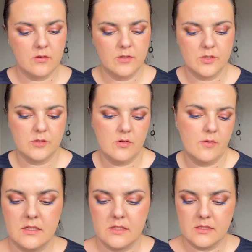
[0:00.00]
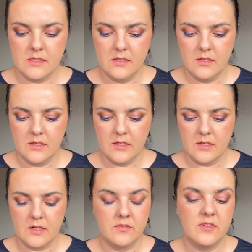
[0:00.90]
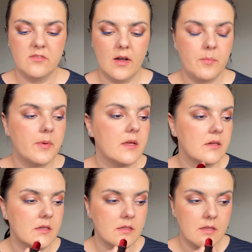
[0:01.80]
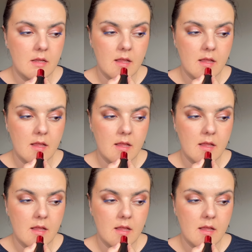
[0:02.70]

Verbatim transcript: Also is Viva Planet.